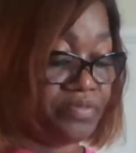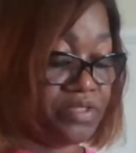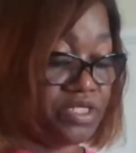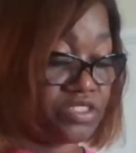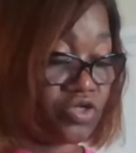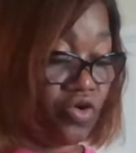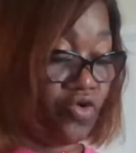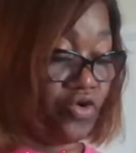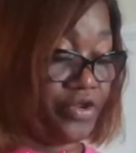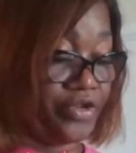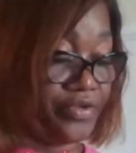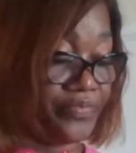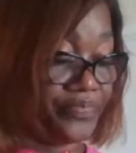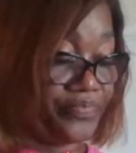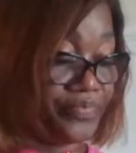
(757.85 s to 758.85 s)

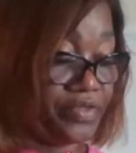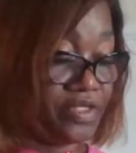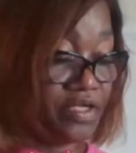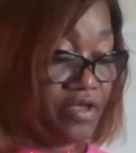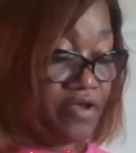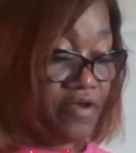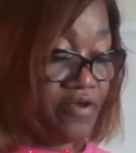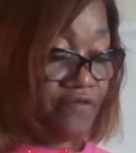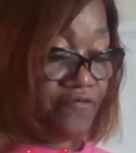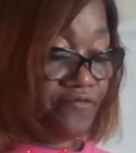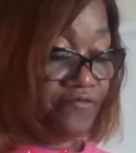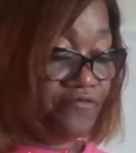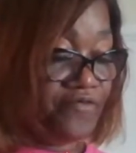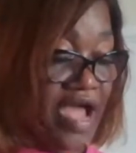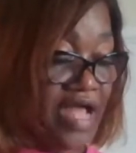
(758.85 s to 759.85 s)
disorder,
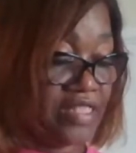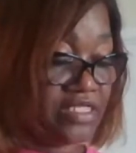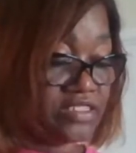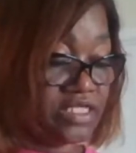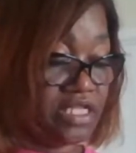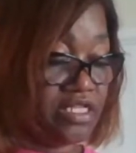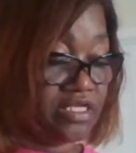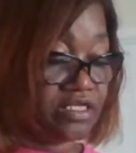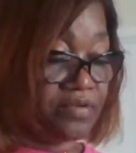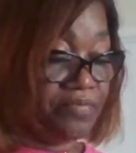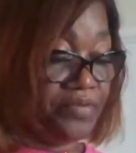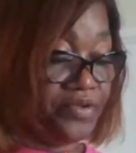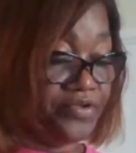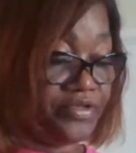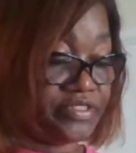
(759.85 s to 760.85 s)
violence in the
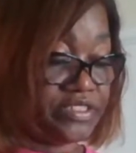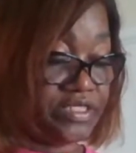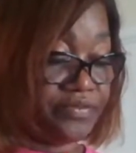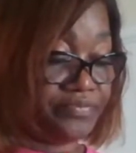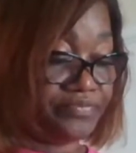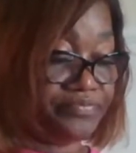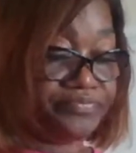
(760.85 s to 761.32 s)
community.